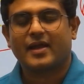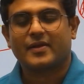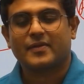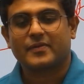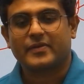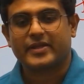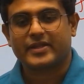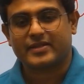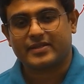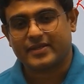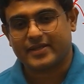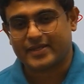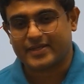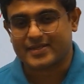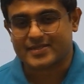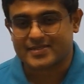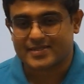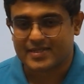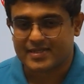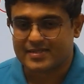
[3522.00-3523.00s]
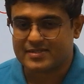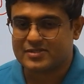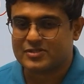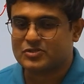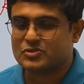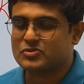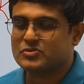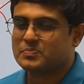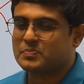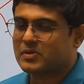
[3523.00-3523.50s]
In a sense,
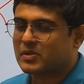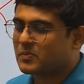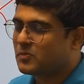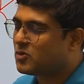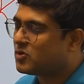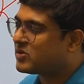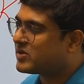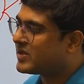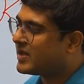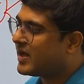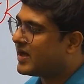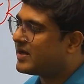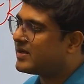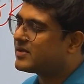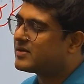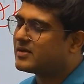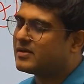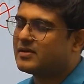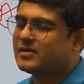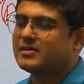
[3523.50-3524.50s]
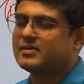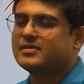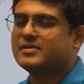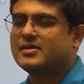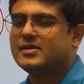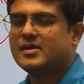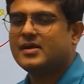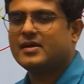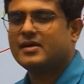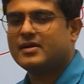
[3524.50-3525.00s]
to promote that
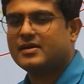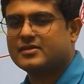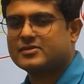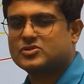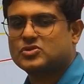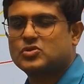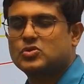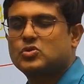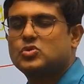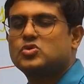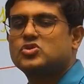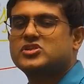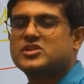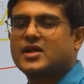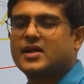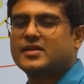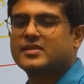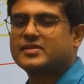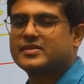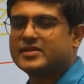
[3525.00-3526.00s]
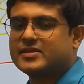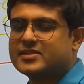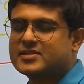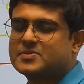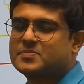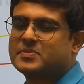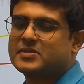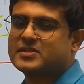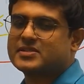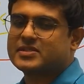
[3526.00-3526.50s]
Shulu Shanti's
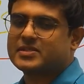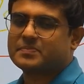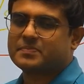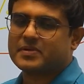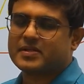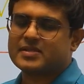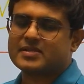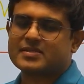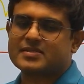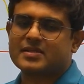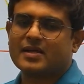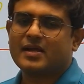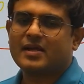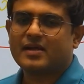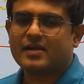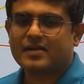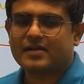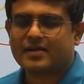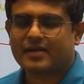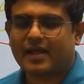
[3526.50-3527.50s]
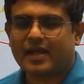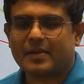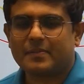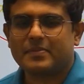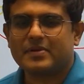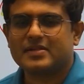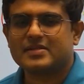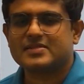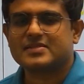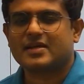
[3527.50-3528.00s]
principles,
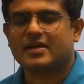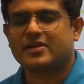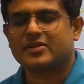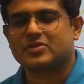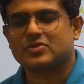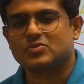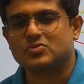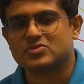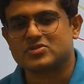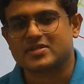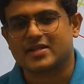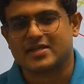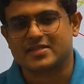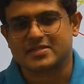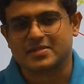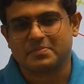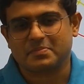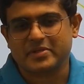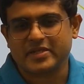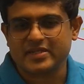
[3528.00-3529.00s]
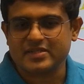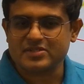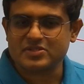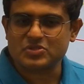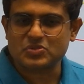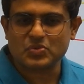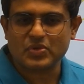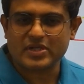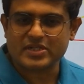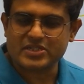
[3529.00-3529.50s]
tribals are used as a means
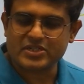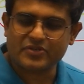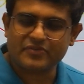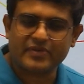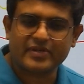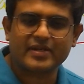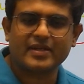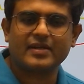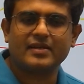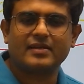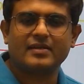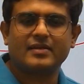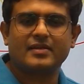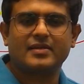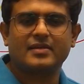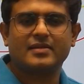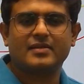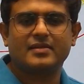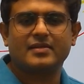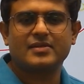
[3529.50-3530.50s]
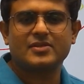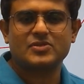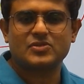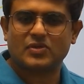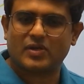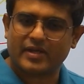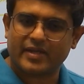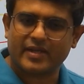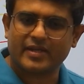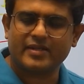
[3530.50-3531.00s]
to achieve an end. So
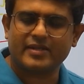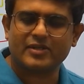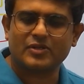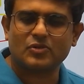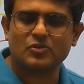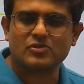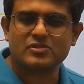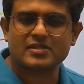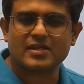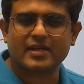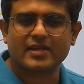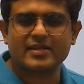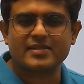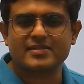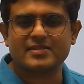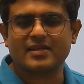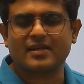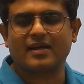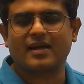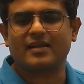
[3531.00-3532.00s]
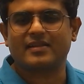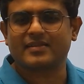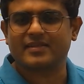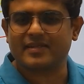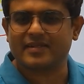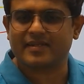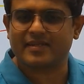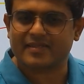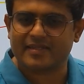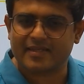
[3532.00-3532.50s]
again, it goes against the Kantian
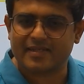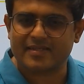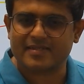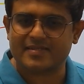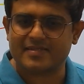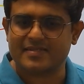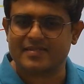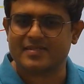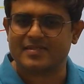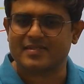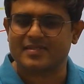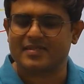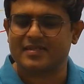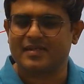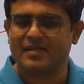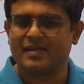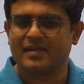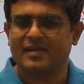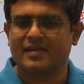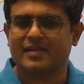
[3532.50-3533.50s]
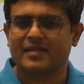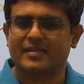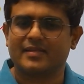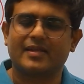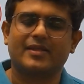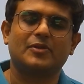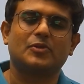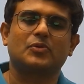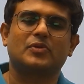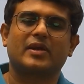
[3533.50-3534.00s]
ethics. Then
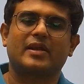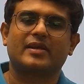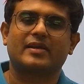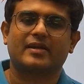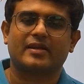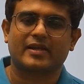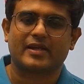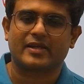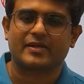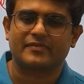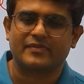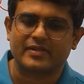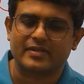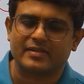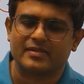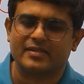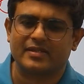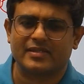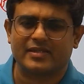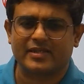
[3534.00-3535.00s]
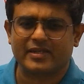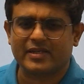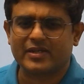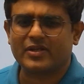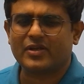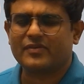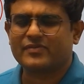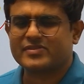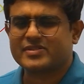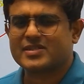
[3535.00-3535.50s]
you can connect with the theory
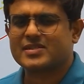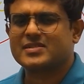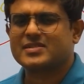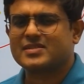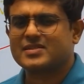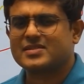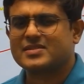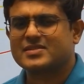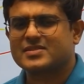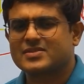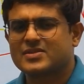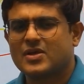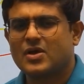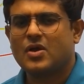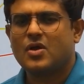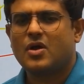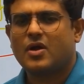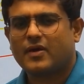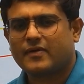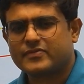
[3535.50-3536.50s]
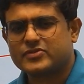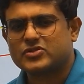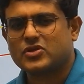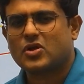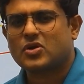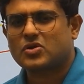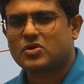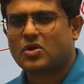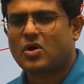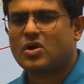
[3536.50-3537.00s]
of justice of John
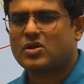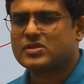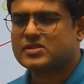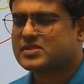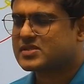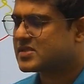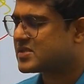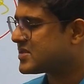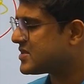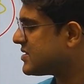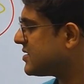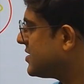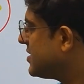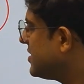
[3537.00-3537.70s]
Rawls.